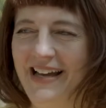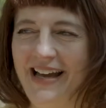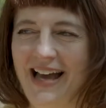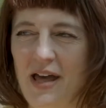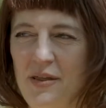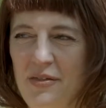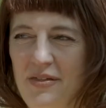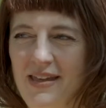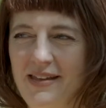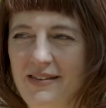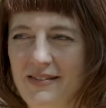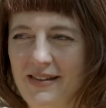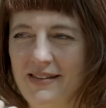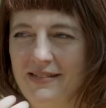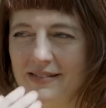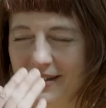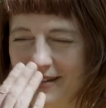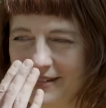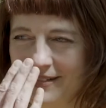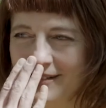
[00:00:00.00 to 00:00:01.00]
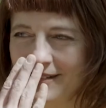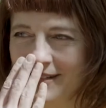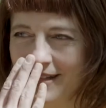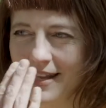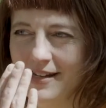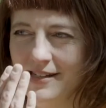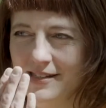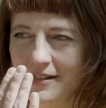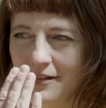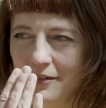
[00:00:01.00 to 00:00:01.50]
I think the
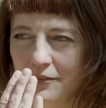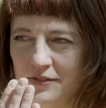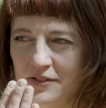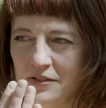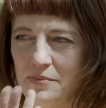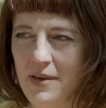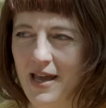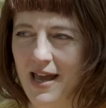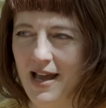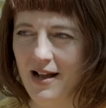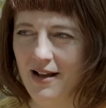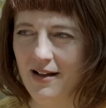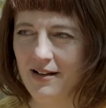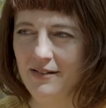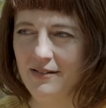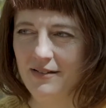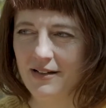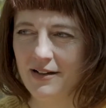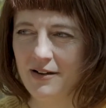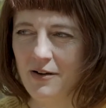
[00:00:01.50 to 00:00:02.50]
sense of smell